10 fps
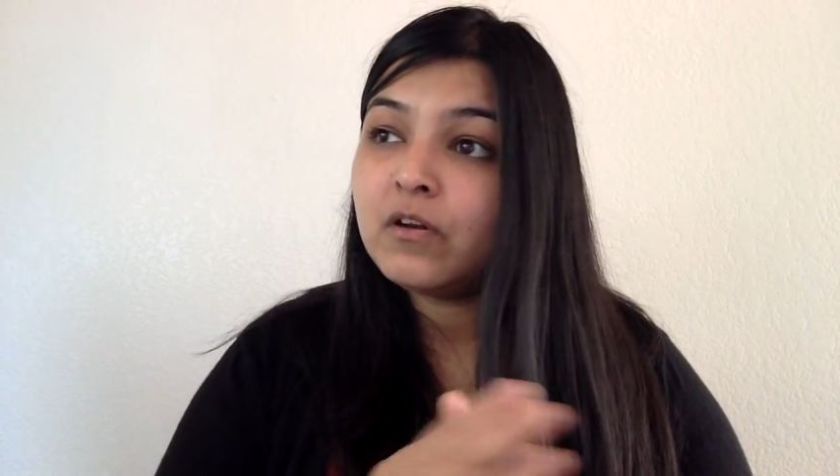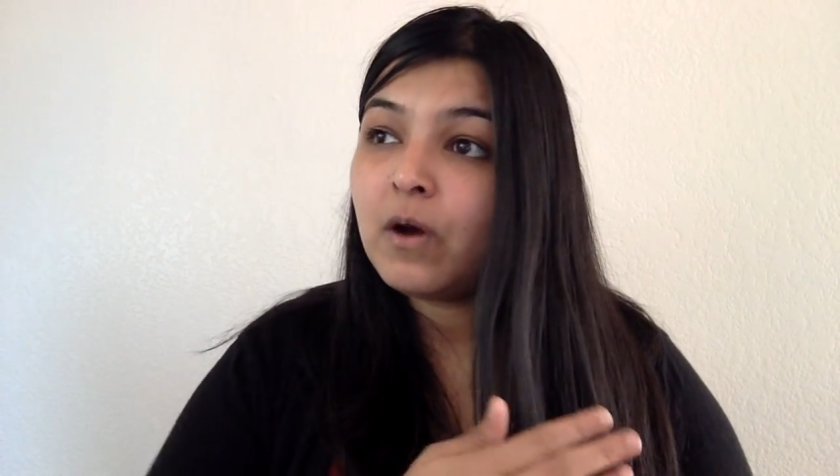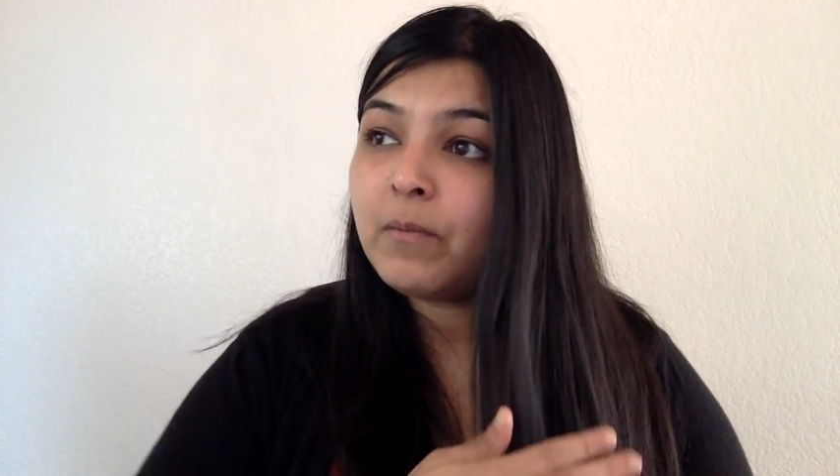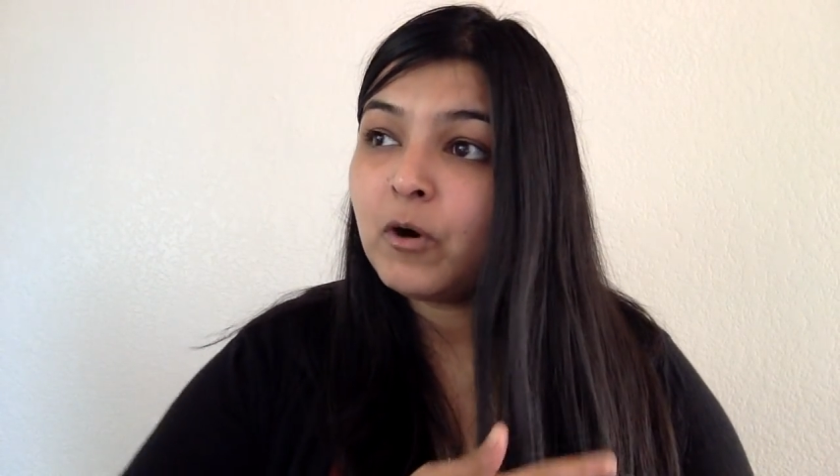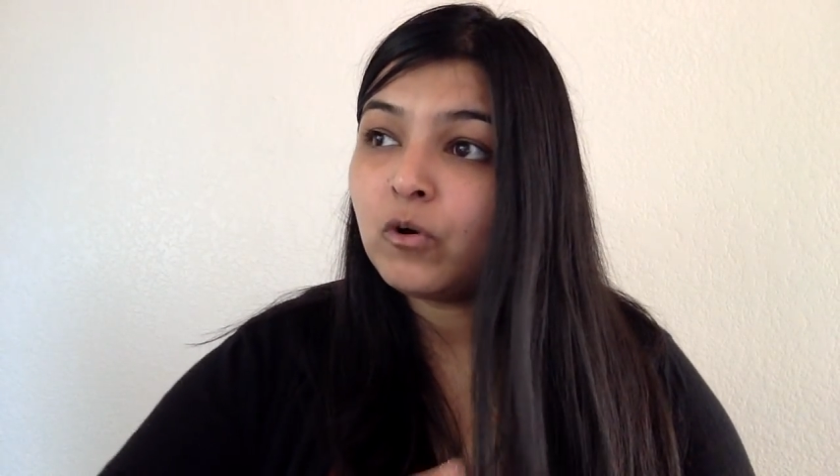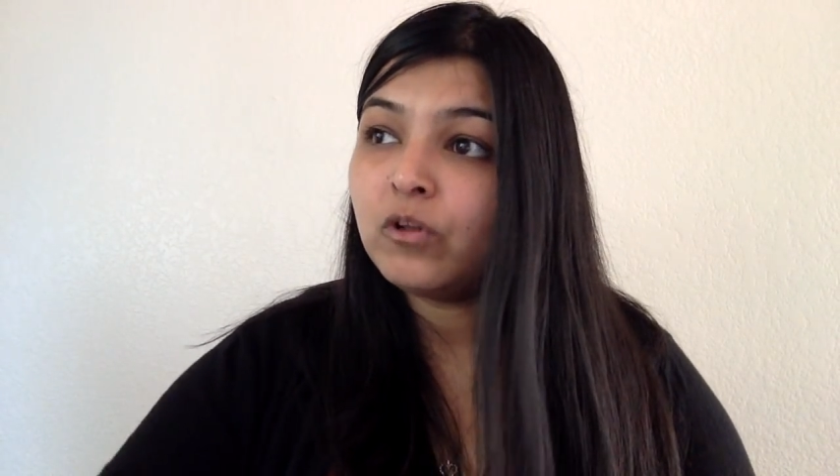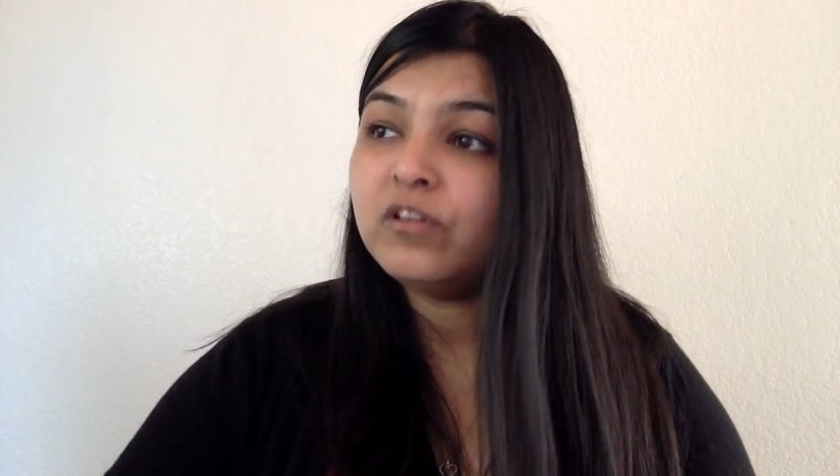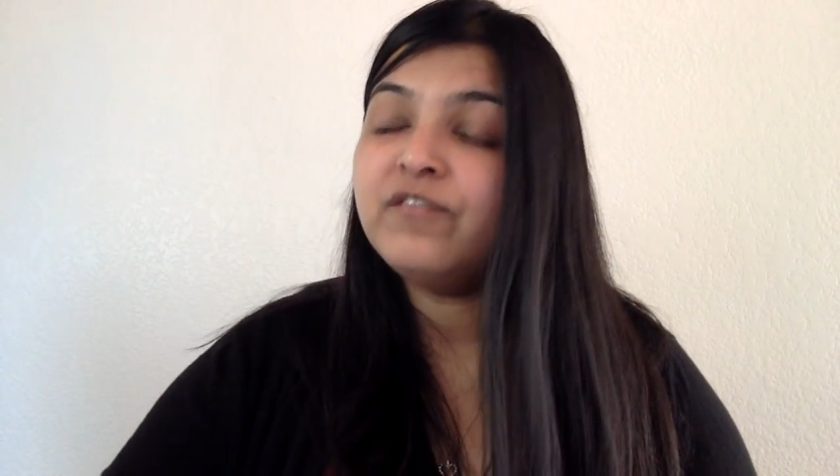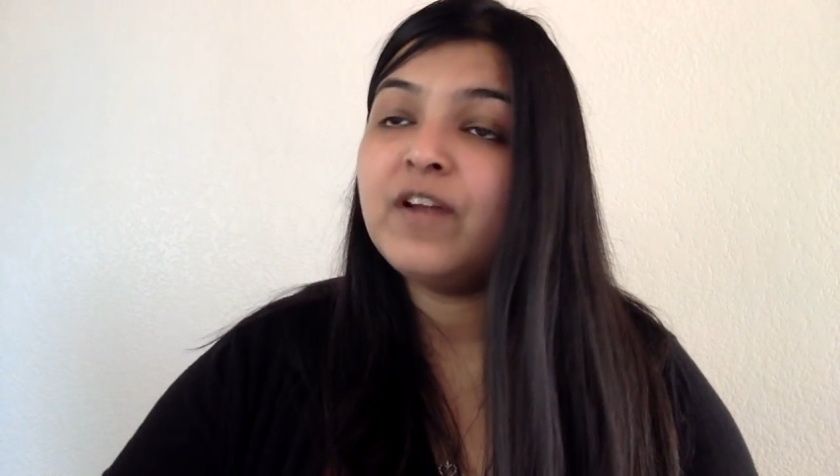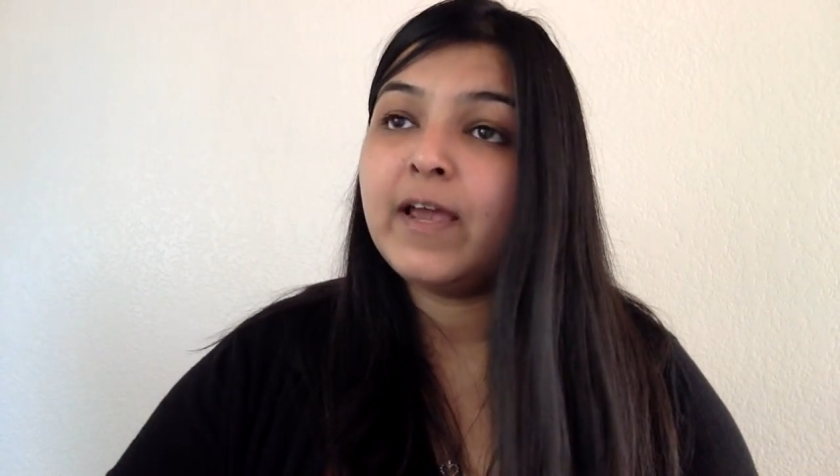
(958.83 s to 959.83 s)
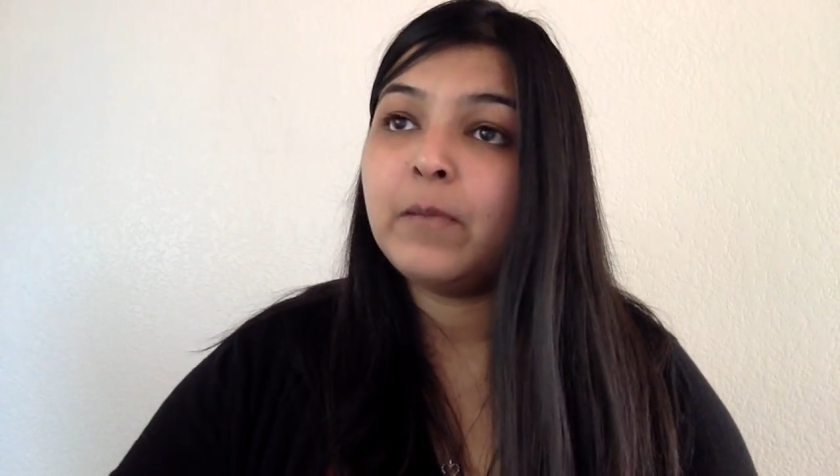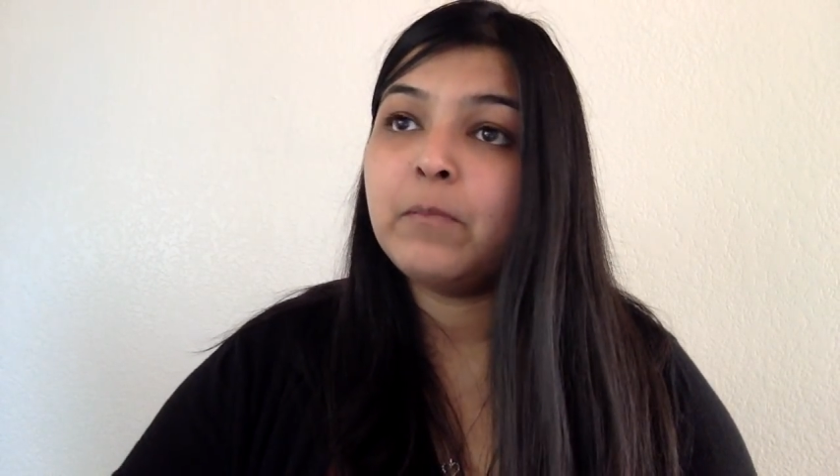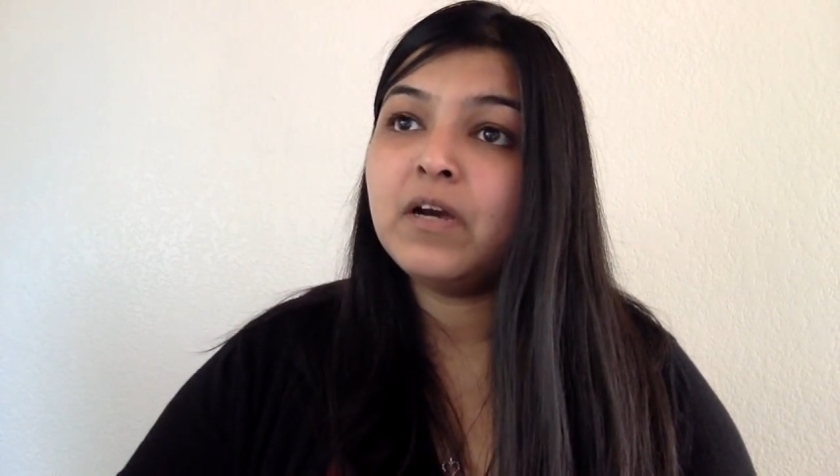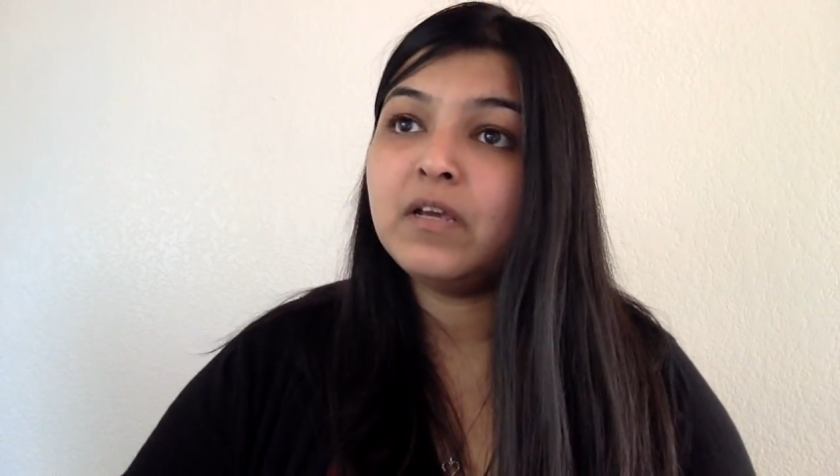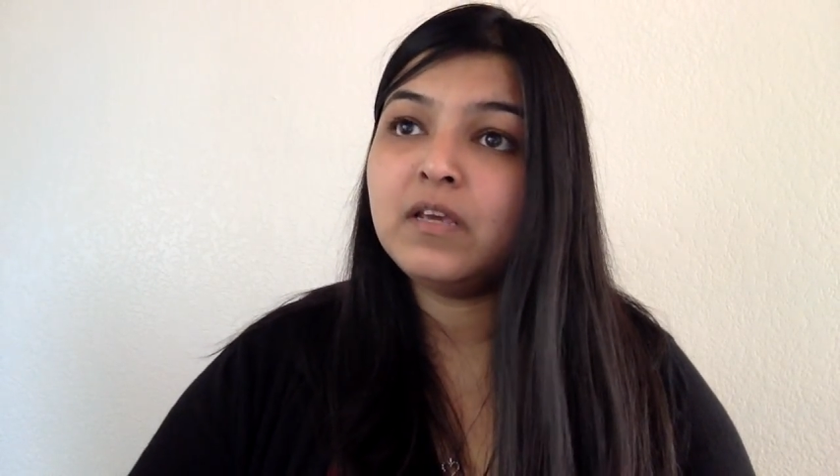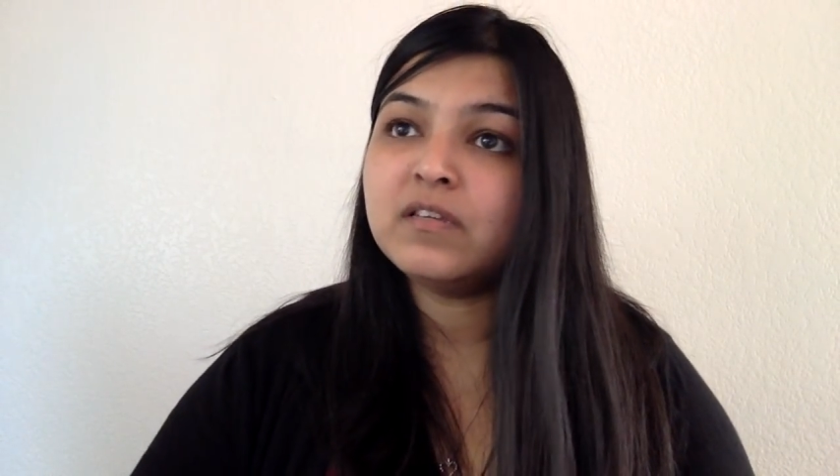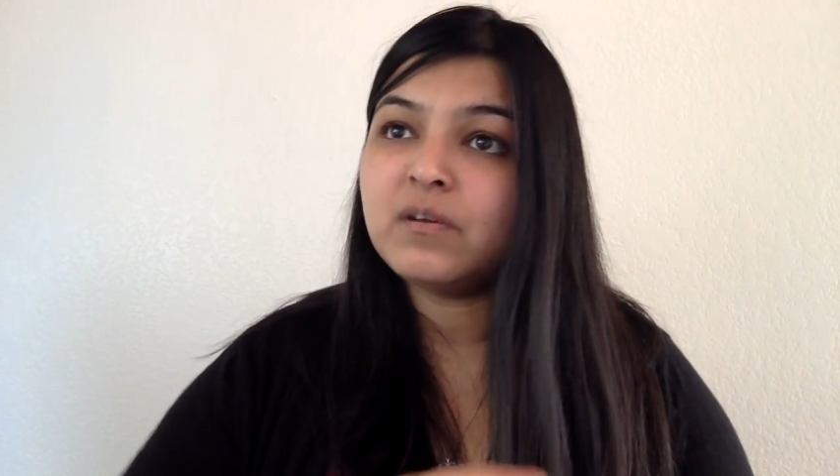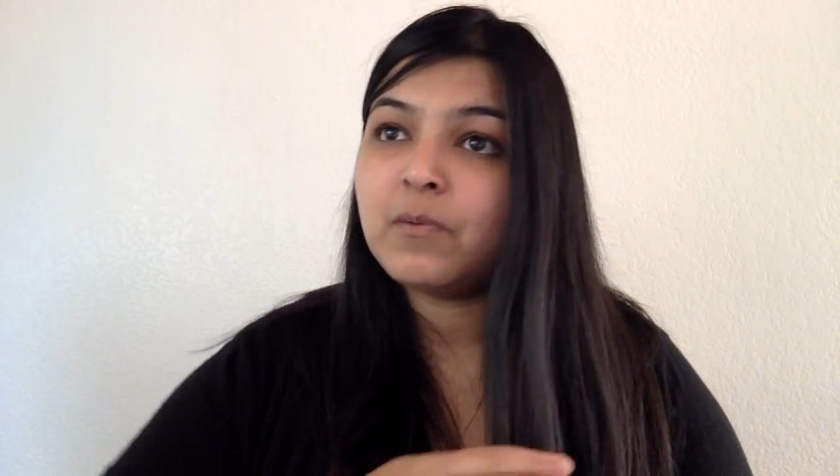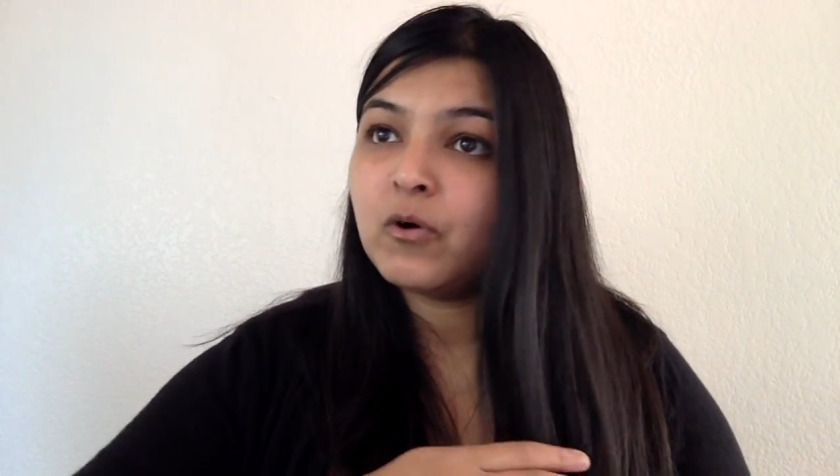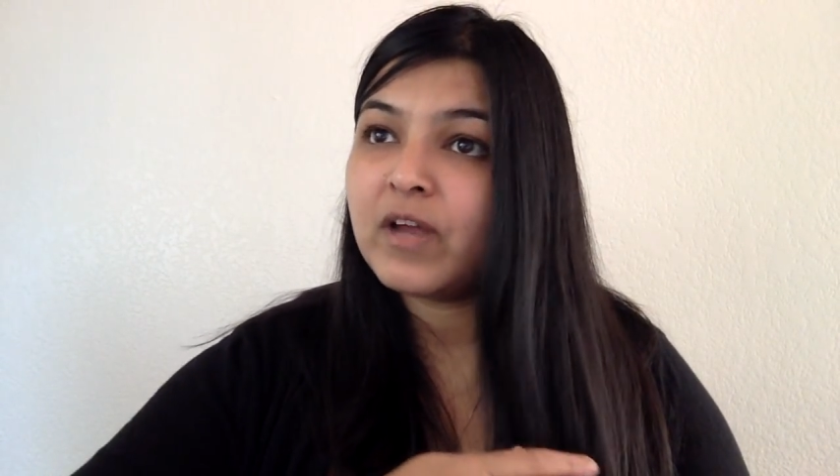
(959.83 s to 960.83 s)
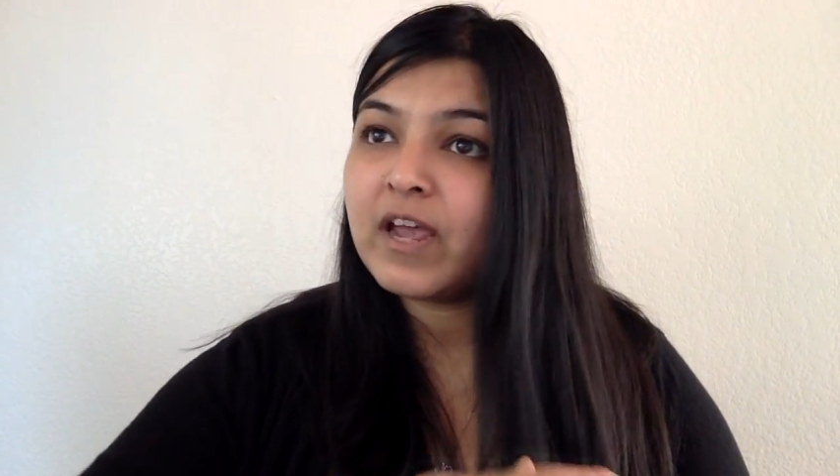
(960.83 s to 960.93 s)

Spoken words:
about all the flying monkeys, about